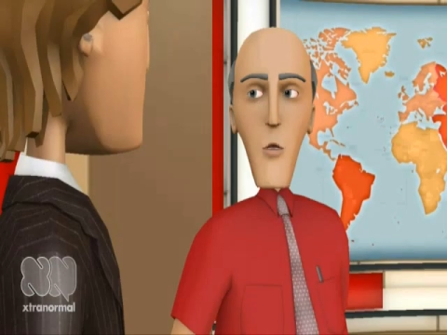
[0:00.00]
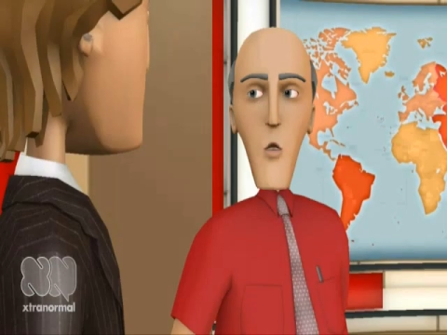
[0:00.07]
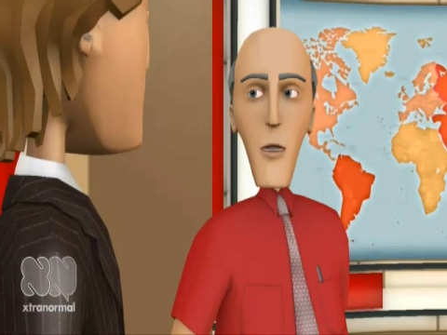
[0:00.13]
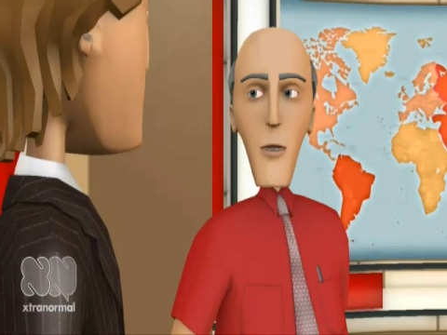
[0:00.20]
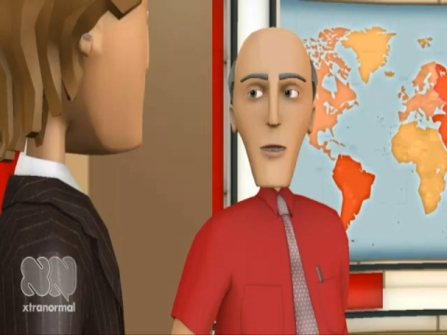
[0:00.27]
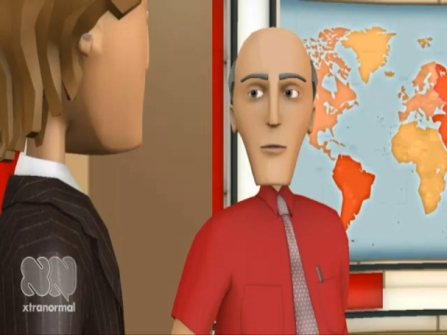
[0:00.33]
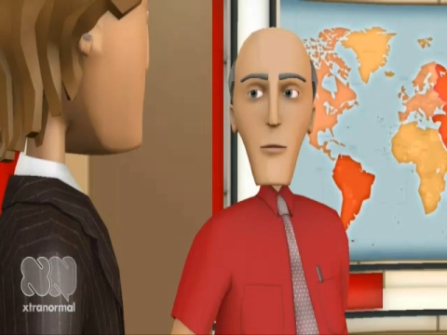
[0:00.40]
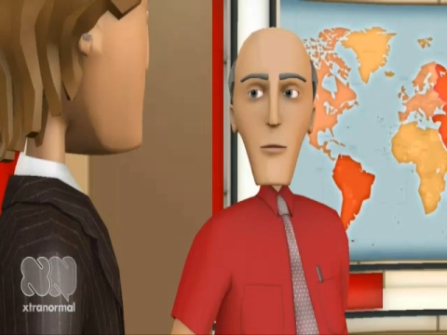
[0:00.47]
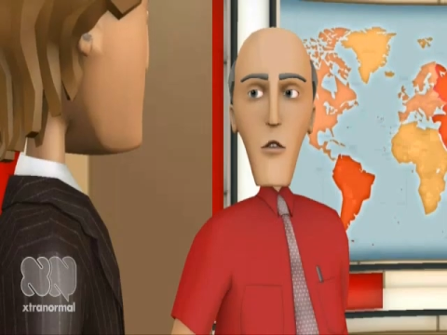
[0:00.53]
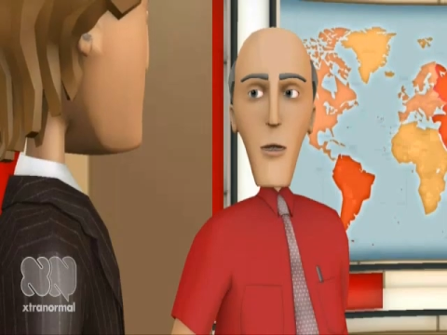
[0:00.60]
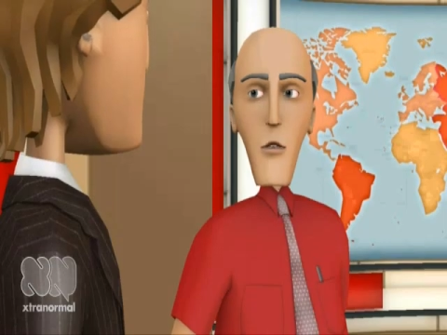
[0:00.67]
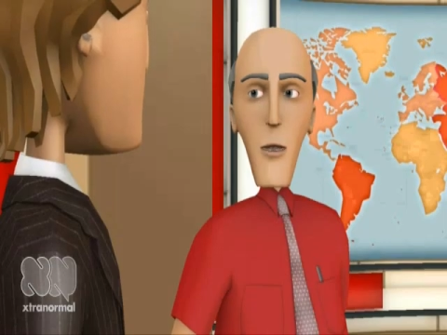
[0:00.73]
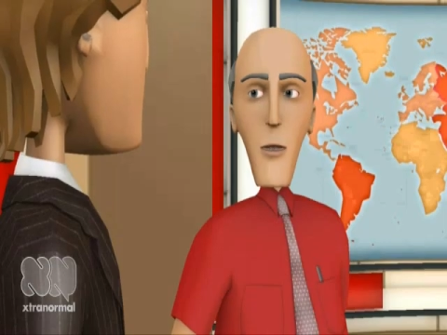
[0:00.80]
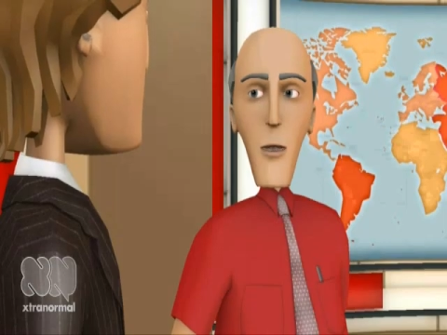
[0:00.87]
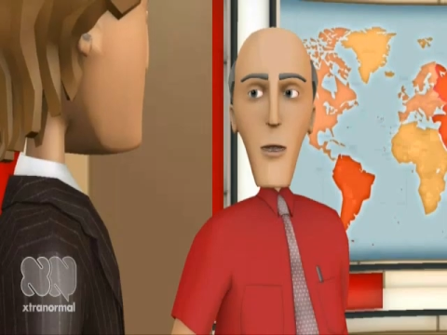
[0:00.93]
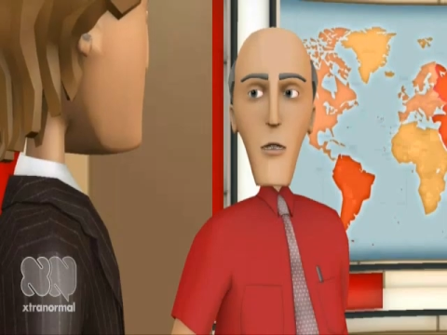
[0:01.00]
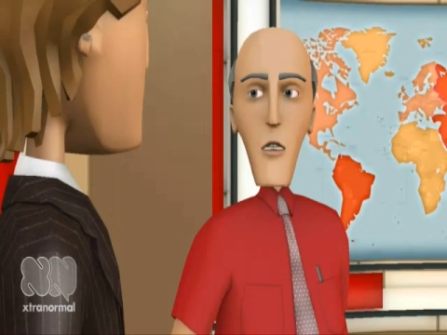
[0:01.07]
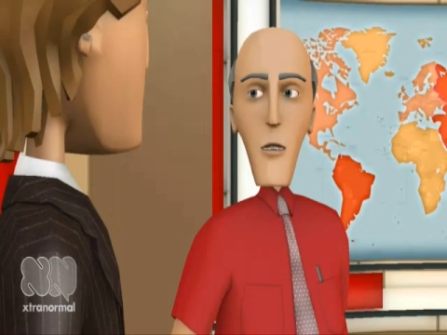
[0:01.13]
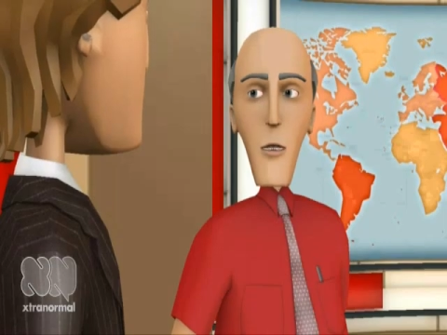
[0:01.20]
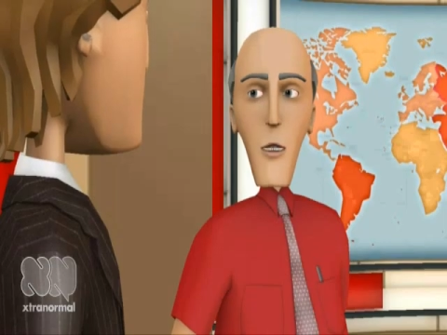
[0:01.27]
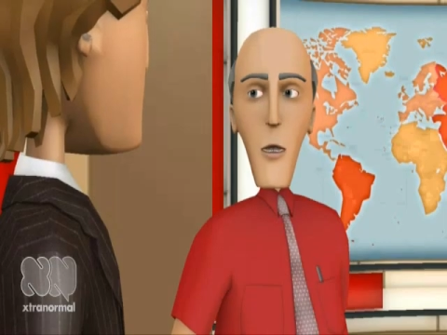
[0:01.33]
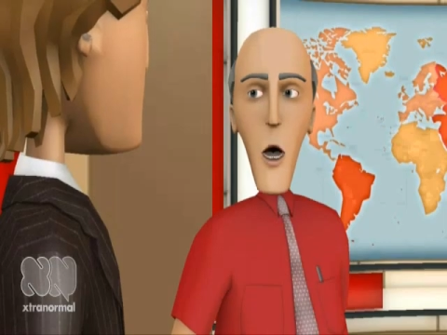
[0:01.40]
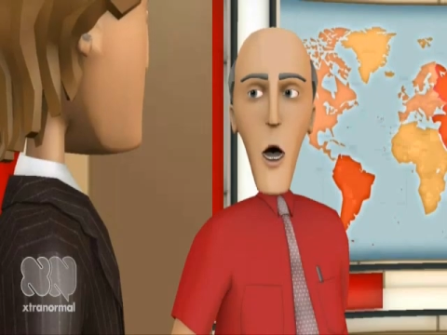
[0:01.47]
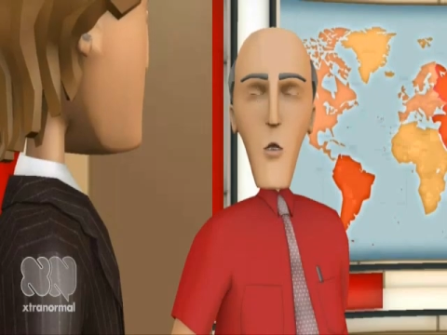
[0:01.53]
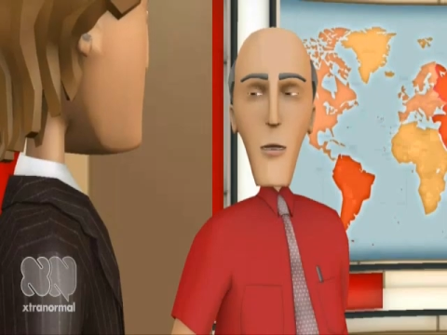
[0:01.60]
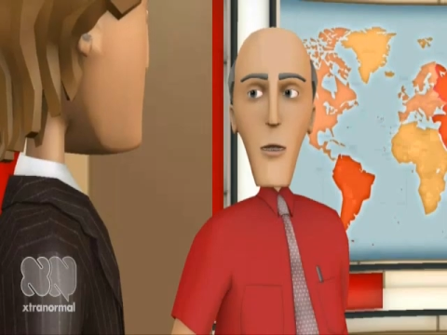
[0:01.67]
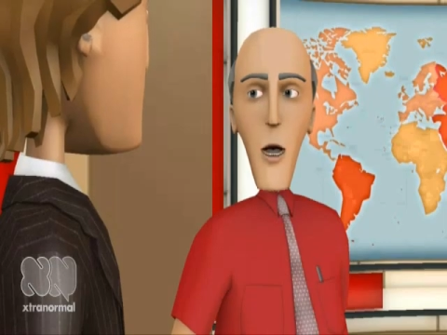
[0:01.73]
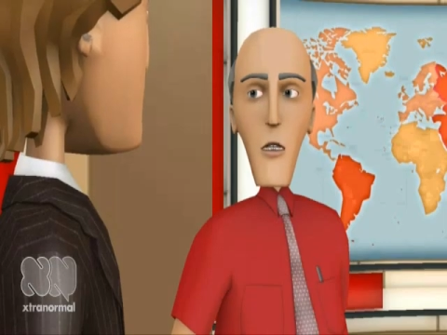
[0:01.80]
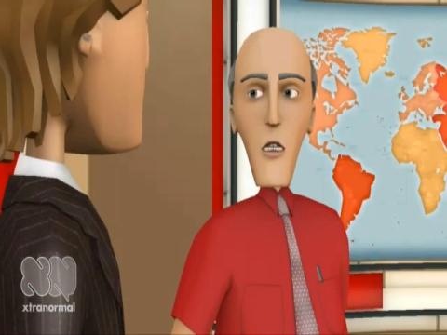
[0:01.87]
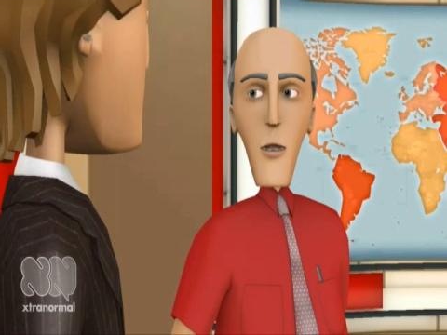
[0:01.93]
Well, 50 years ago
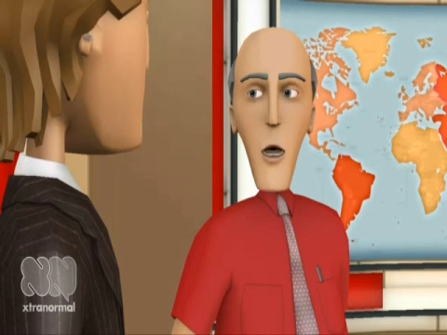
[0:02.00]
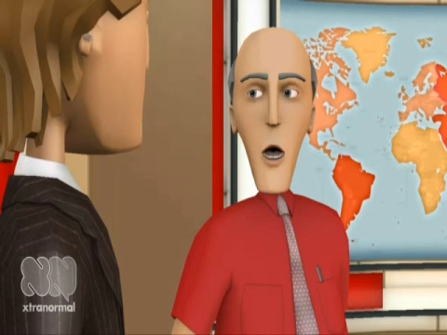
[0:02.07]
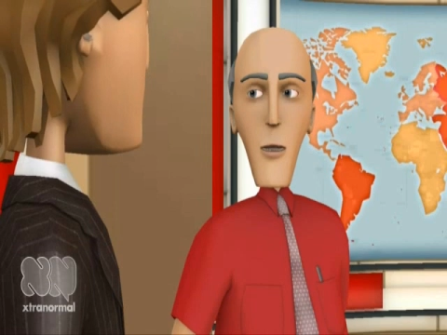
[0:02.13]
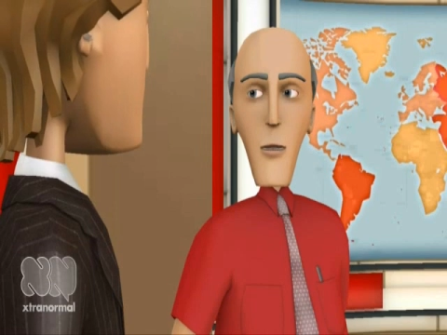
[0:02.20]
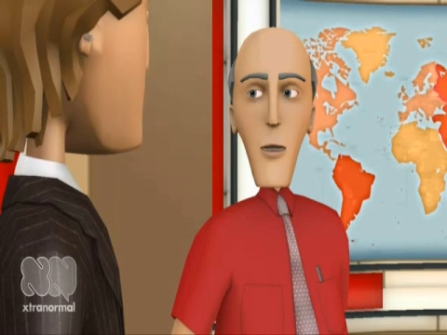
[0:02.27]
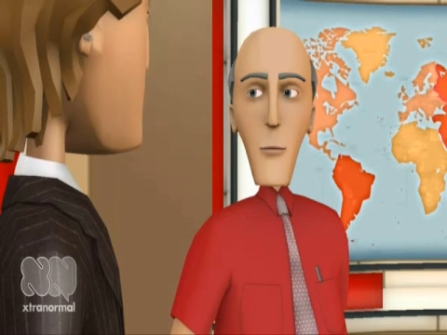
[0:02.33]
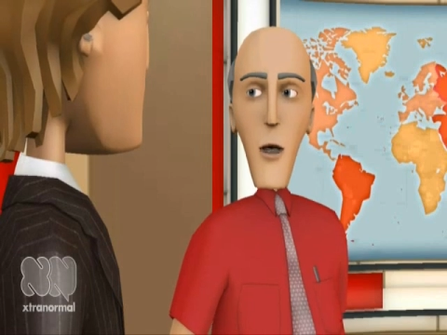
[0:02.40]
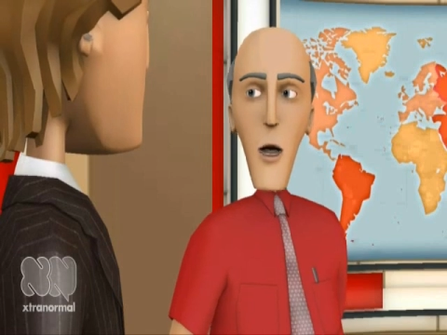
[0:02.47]
when I started